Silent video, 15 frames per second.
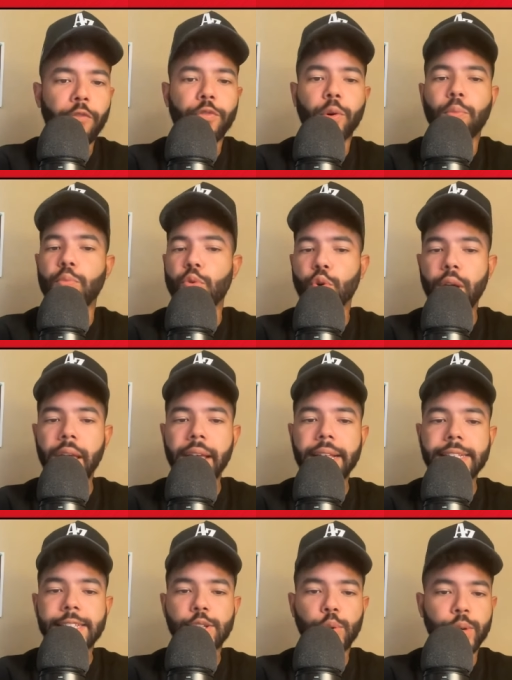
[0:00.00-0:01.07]
From
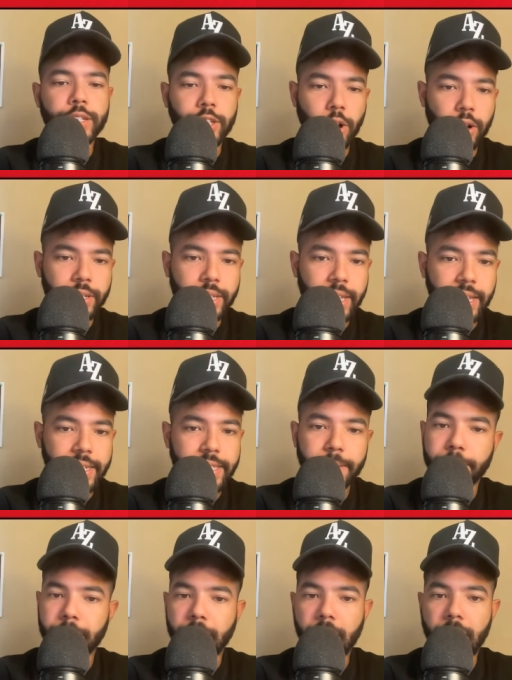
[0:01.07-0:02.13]
brakes to exhaust kits
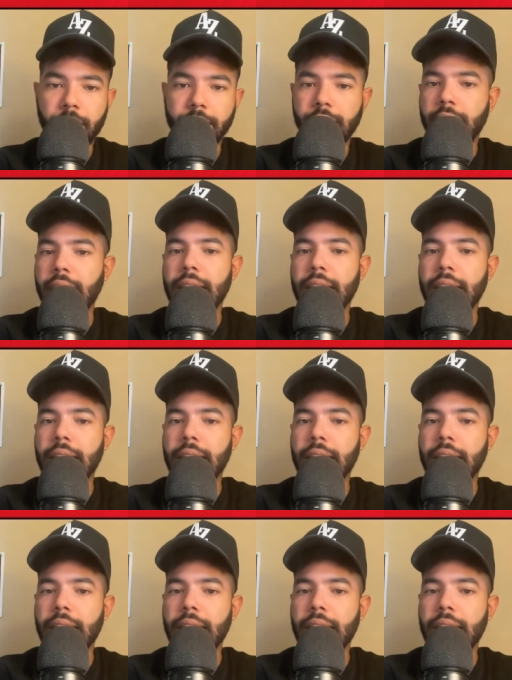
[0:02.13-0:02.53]
and beyond,